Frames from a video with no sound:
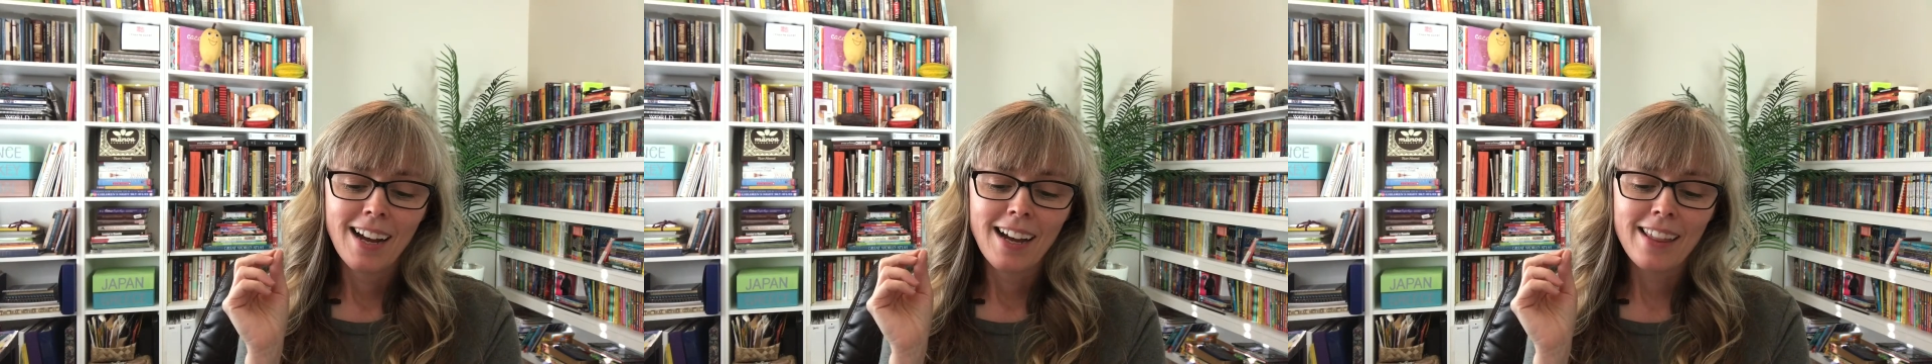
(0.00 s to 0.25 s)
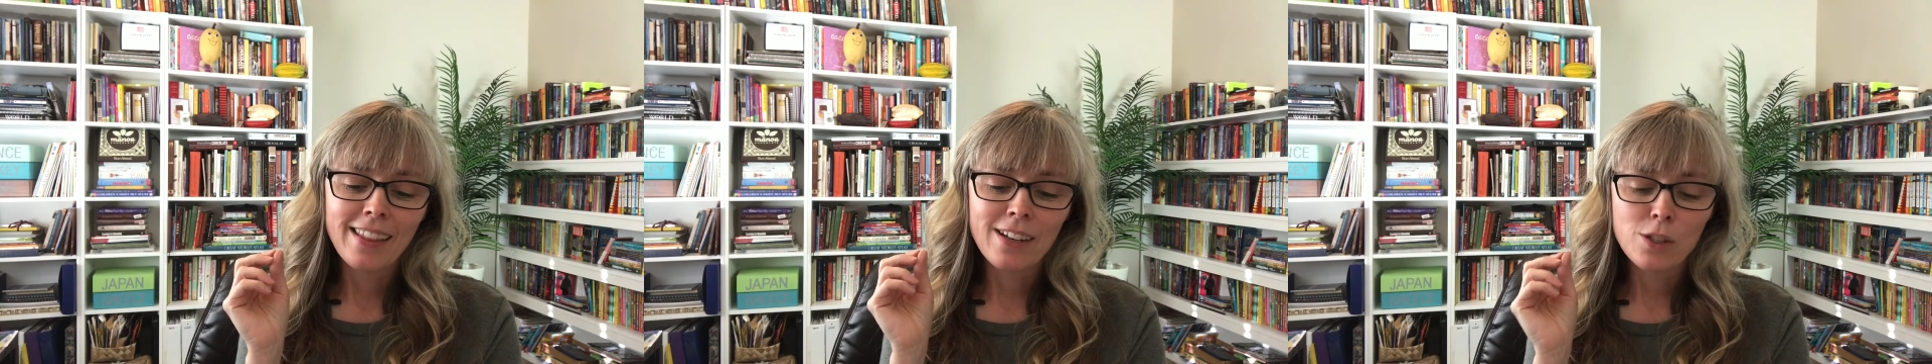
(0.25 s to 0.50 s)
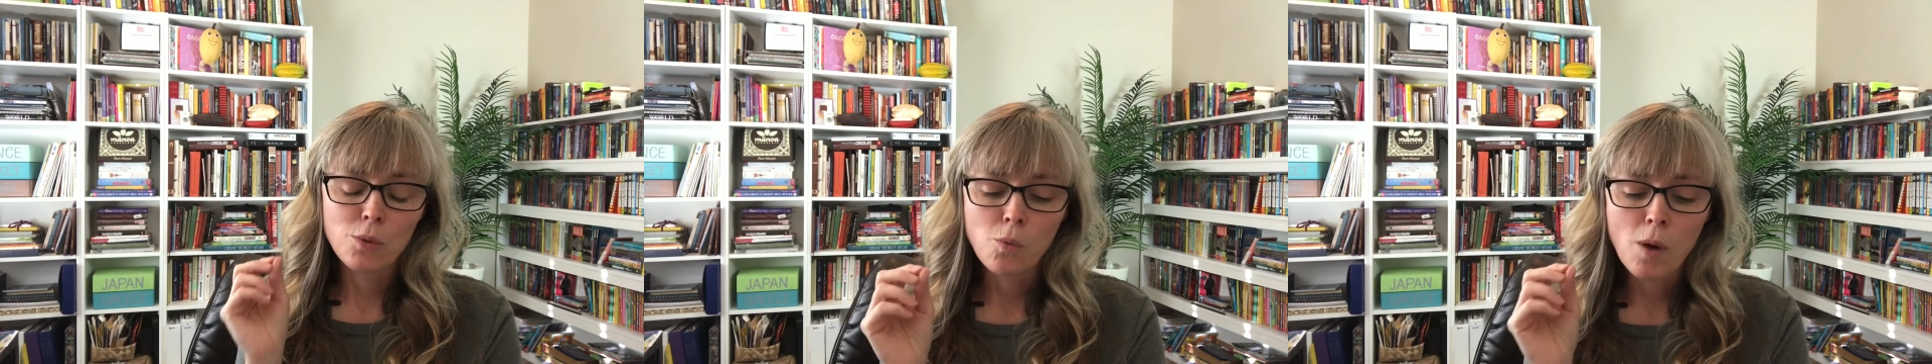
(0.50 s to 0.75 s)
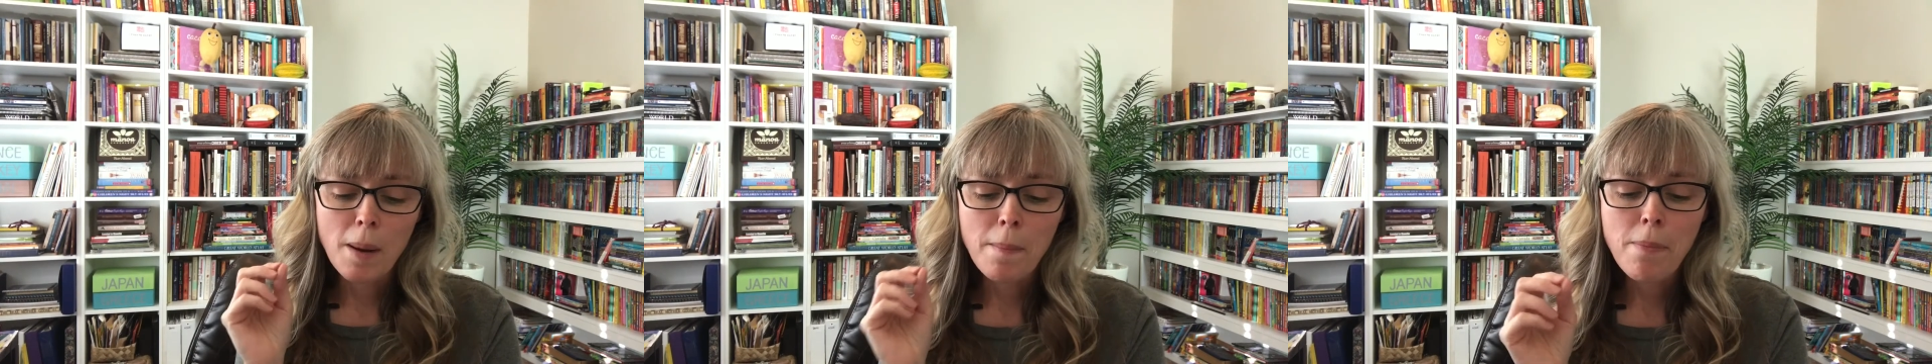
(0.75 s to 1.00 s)
There's
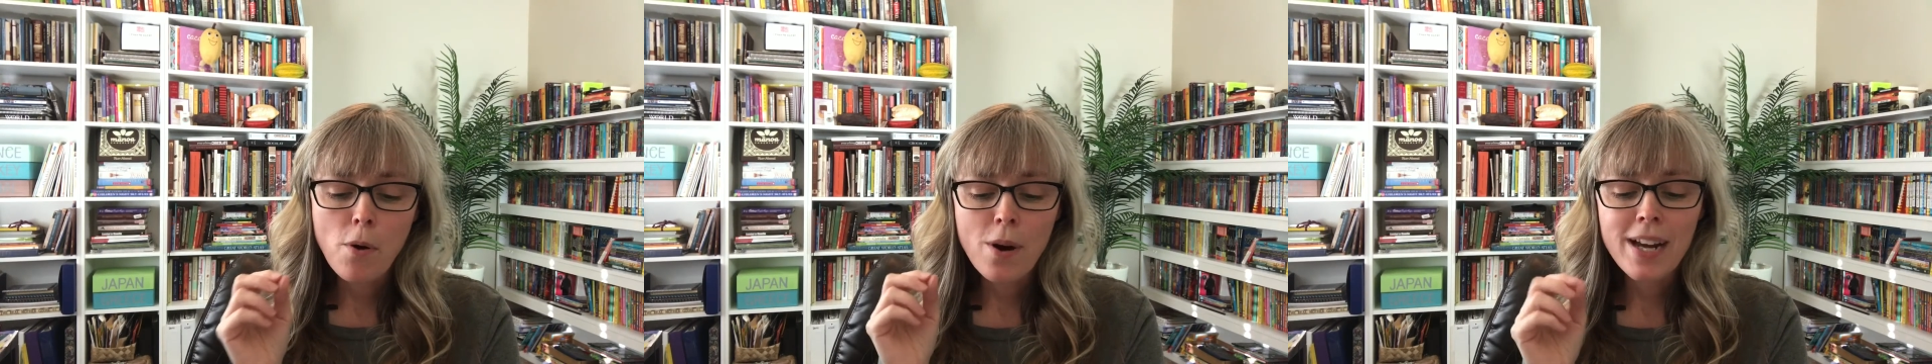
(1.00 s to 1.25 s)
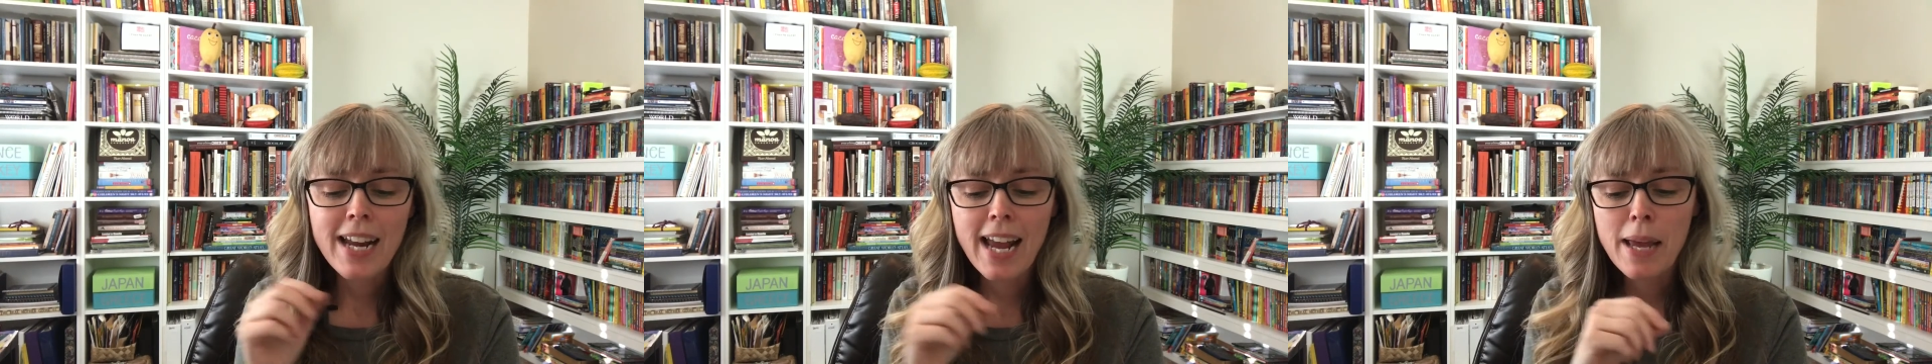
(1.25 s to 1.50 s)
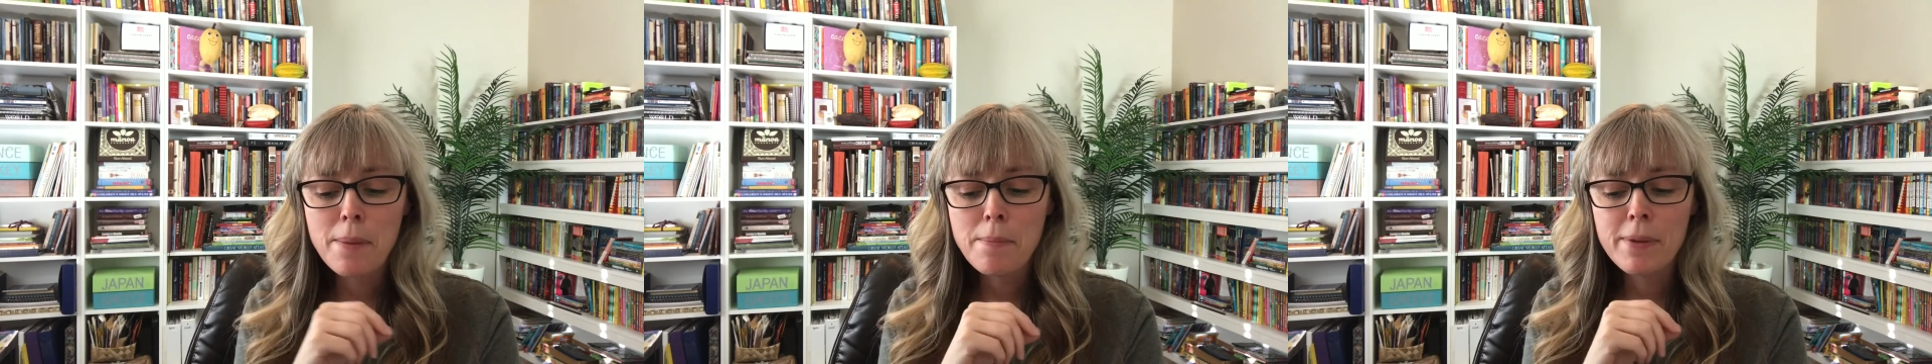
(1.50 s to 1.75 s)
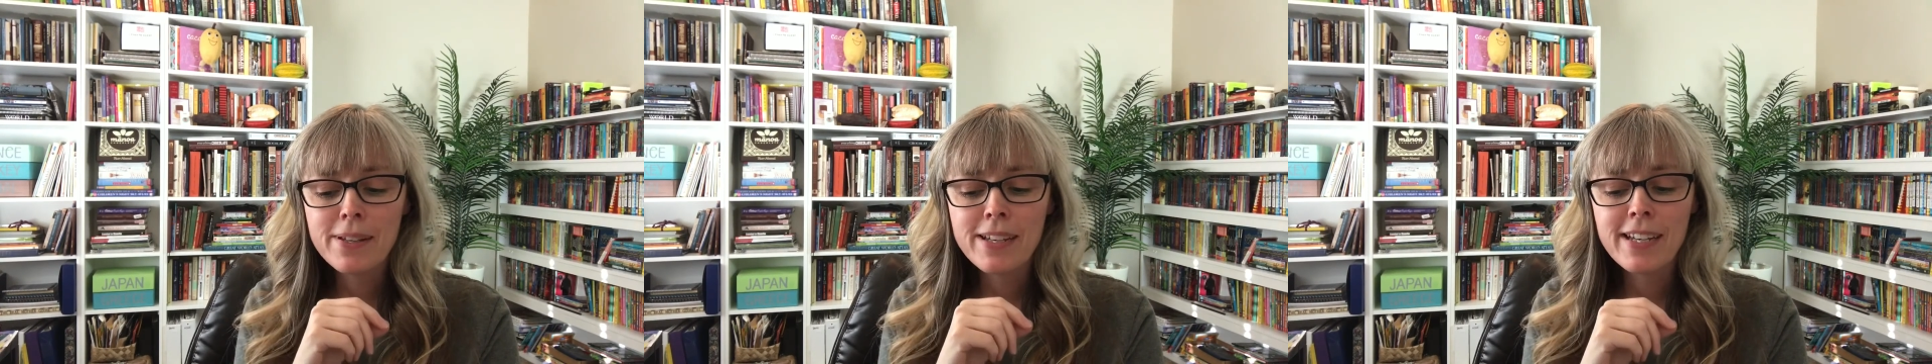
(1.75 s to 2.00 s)
1.8
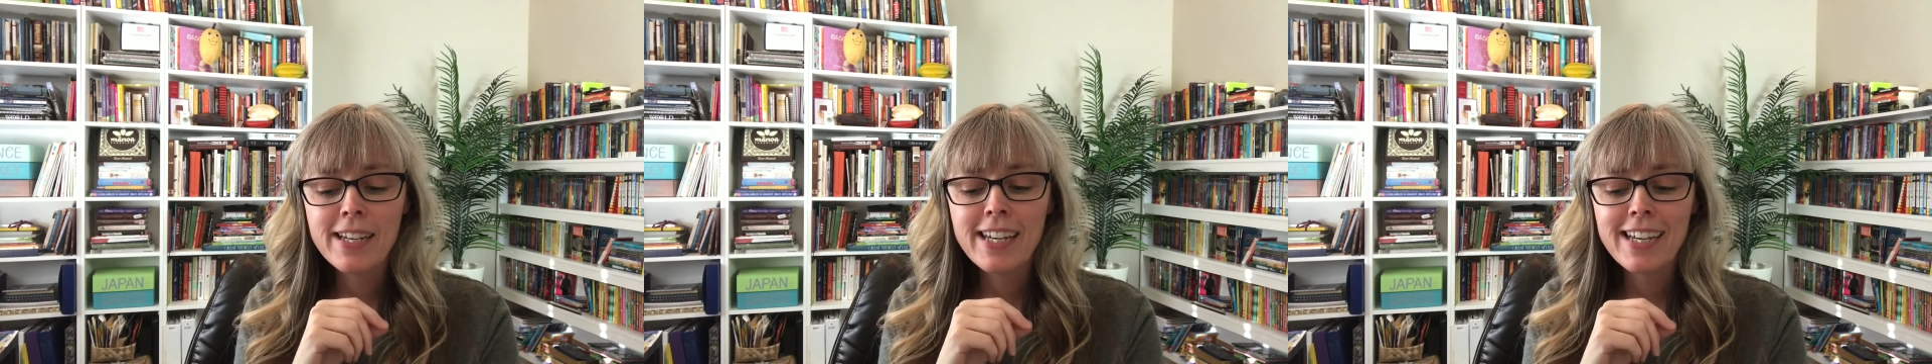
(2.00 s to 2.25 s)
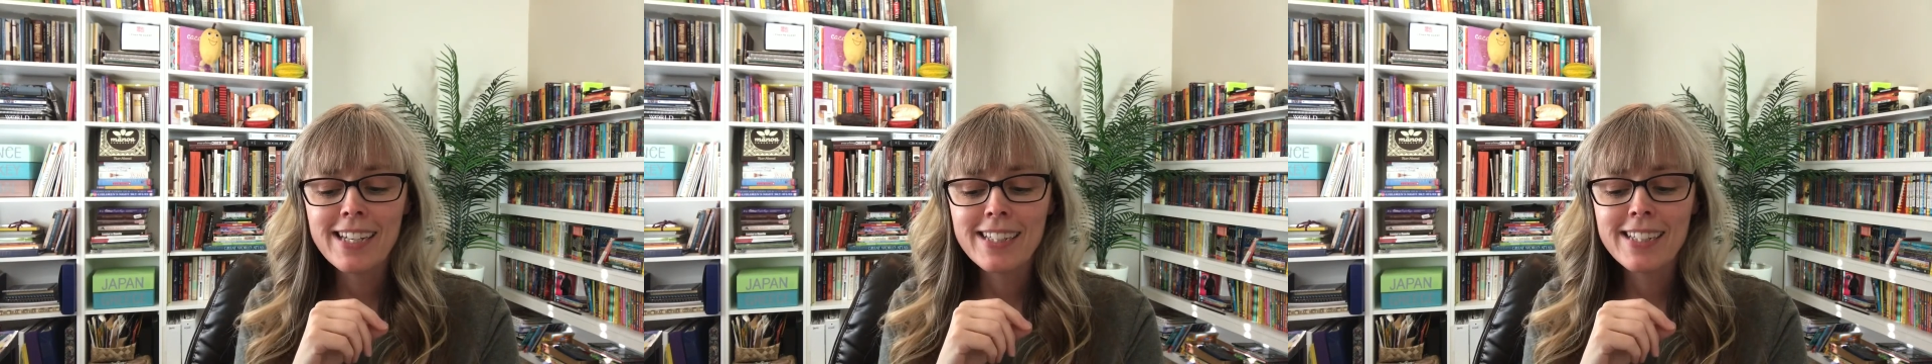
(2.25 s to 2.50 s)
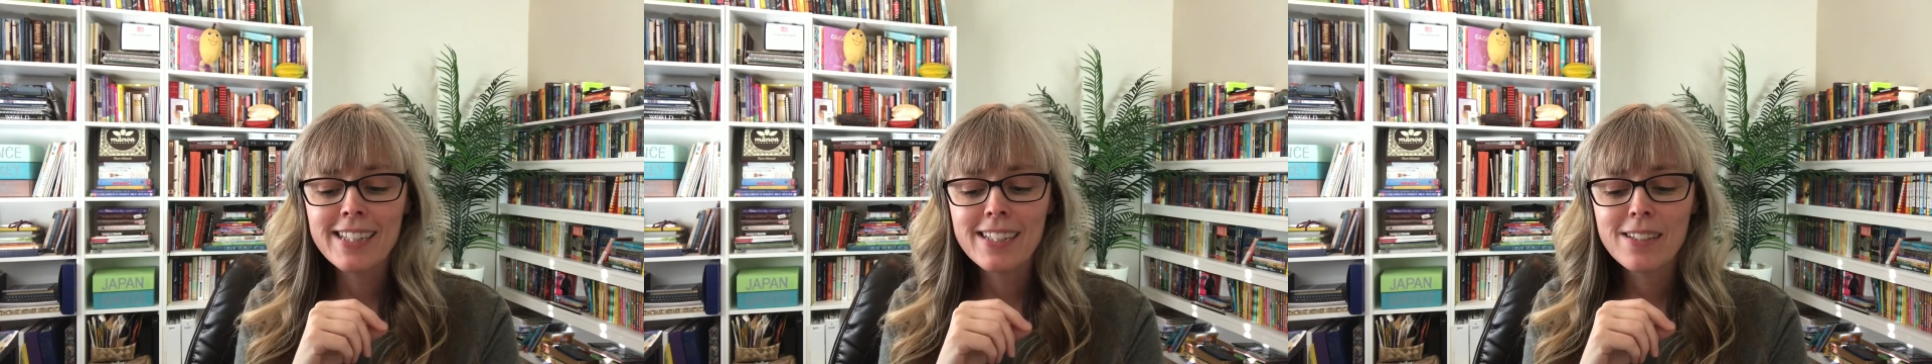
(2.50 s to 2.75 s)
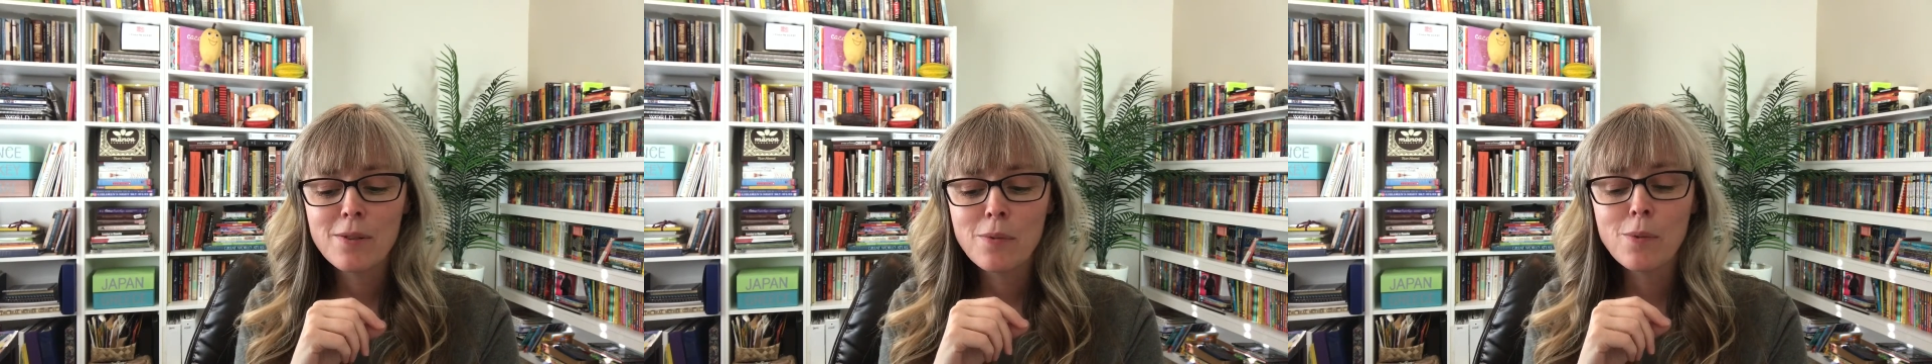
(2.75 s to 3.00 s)
million kids